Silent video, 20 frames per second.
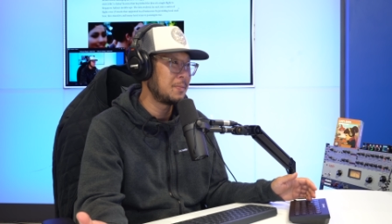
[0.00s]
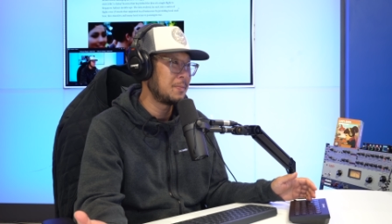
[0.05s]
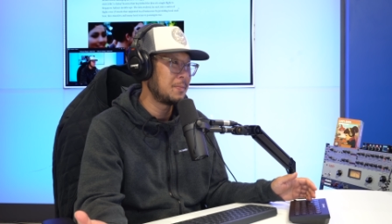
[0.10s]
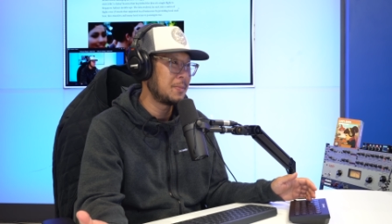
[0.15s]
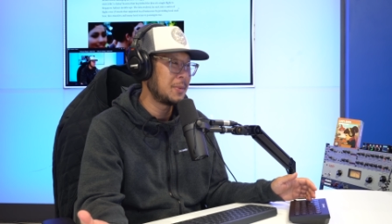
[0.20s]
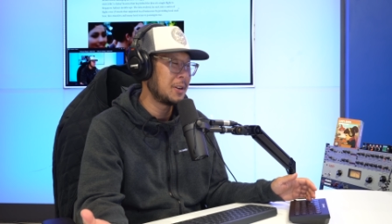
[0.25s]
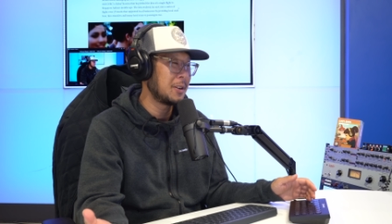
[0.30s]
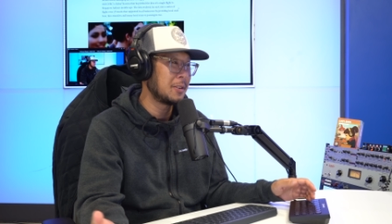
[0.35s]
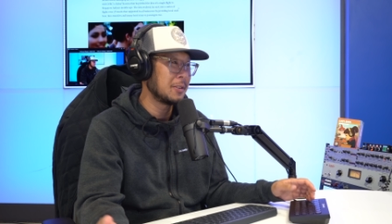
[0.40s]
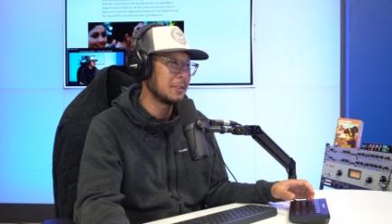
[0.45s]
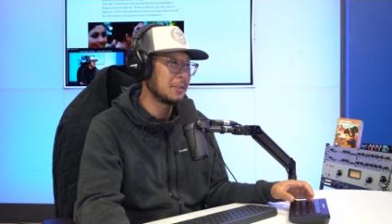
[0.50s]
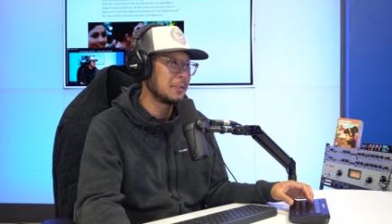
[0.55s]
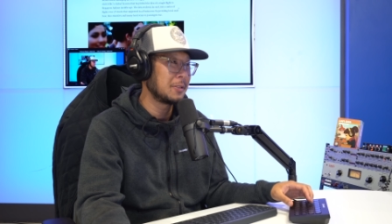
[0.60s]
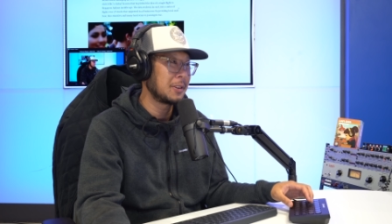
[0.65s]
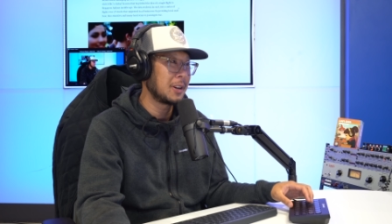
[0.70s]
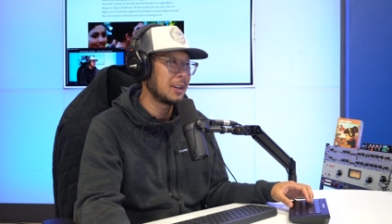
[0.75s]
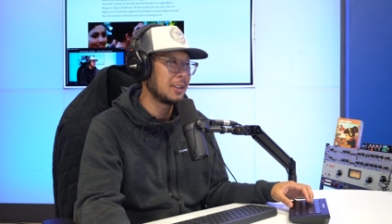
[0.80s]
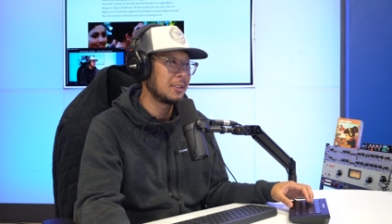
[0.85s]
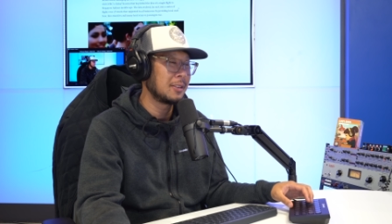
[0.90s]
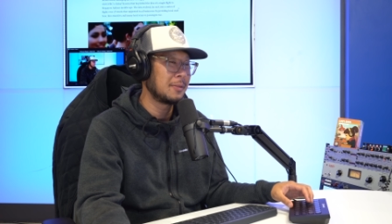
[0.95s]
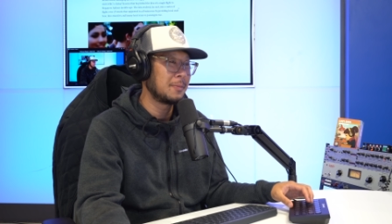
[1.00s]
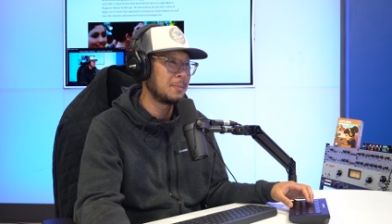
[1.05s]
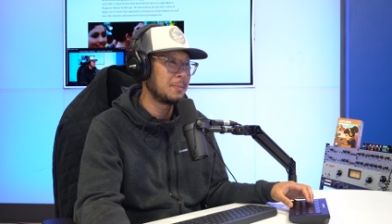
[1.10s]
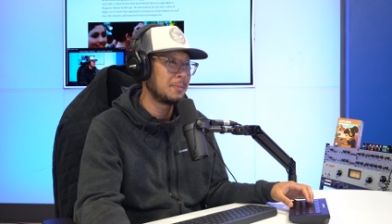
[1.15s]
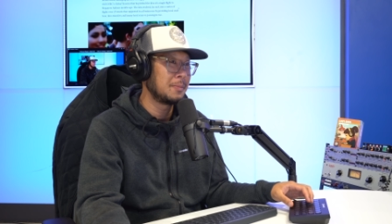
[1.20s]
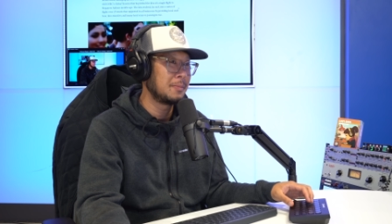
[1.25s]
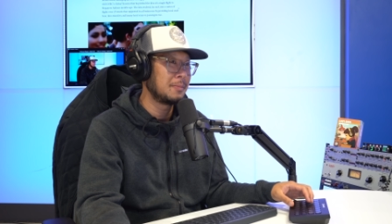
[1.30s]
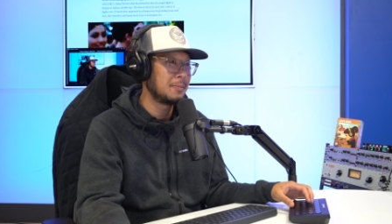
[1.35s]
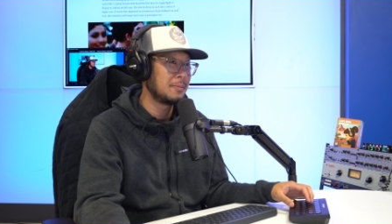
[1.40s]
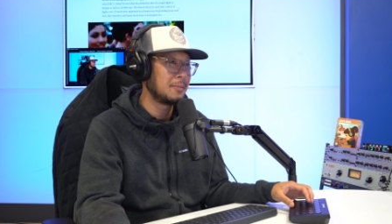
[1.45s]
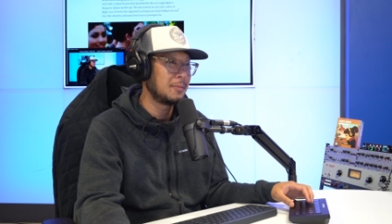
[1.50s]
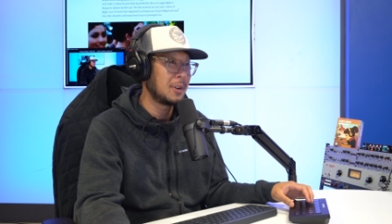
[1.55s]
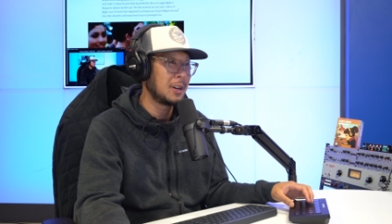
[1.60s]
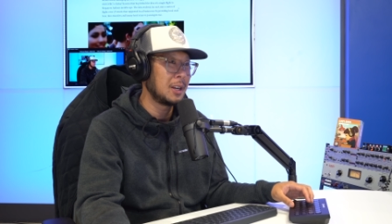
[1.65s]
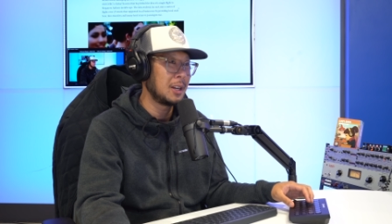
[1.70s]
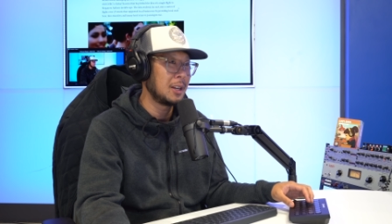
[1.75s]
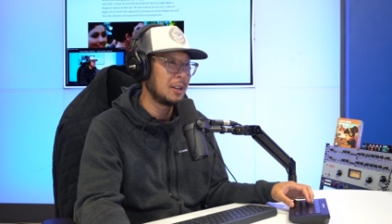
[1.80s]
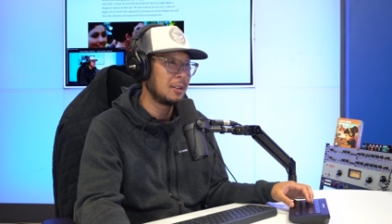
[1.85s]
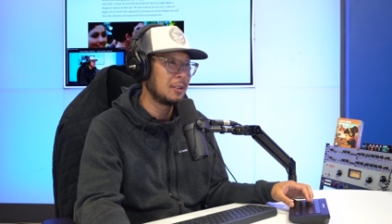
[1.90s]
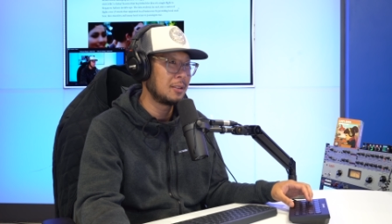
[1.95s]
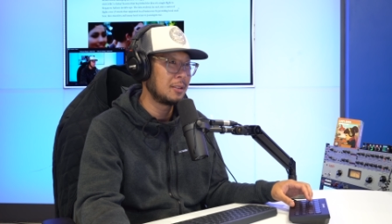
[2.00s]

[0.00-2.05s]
but also get some money,